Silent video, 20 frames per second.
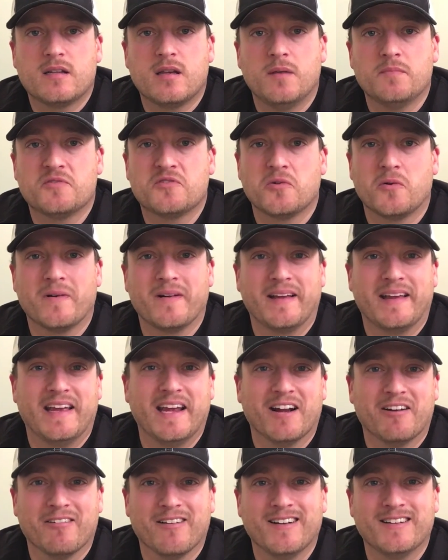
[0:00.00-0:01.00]
some sort of
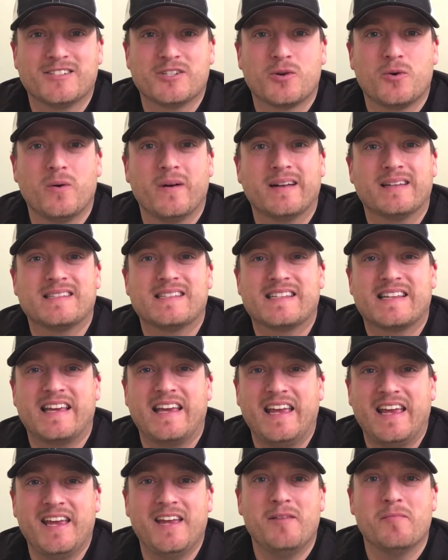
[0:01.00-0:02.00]
get rich quick
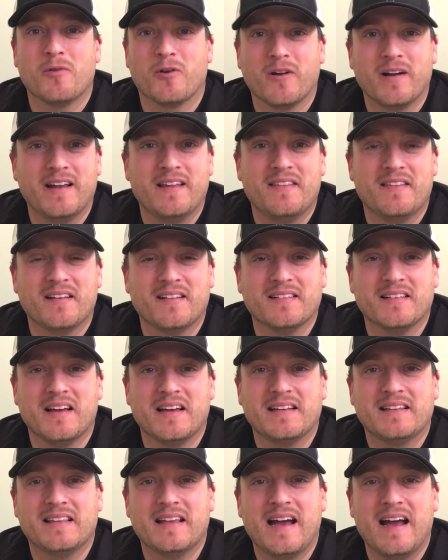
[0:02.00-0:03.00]
scheme or anything
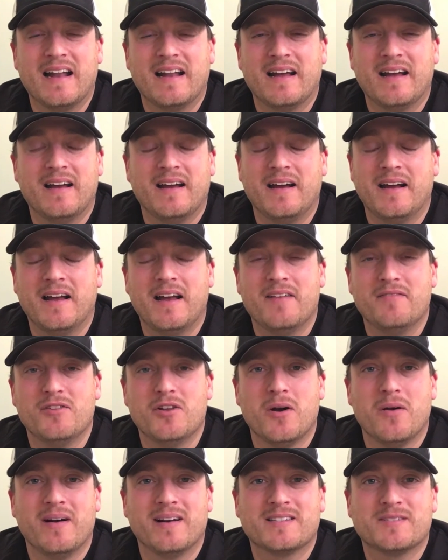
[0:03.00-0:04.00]
like that. I, I have
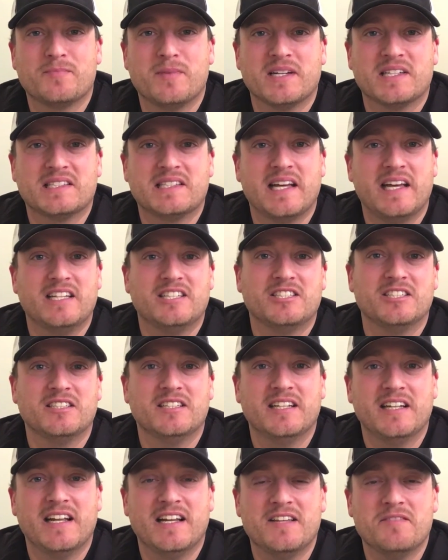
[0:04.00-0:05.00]
no expectation
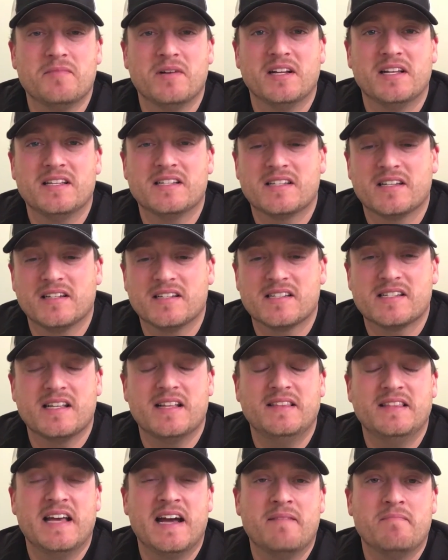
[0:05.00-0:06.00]
that anybody's going to
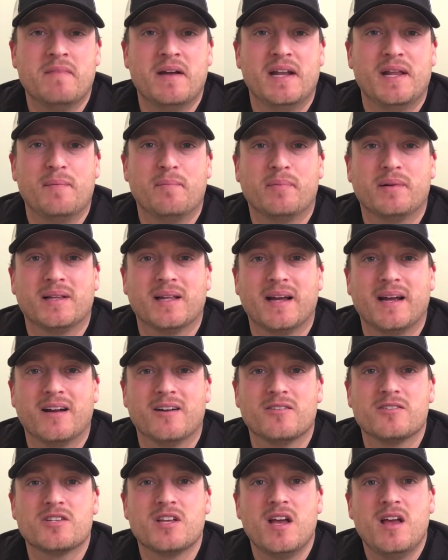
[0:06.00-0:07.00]
send that many
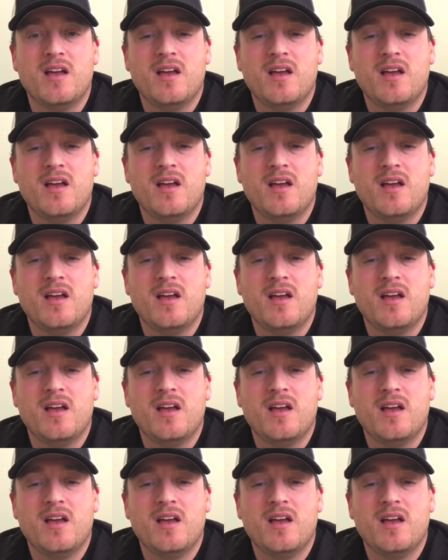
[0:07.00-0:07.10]
players.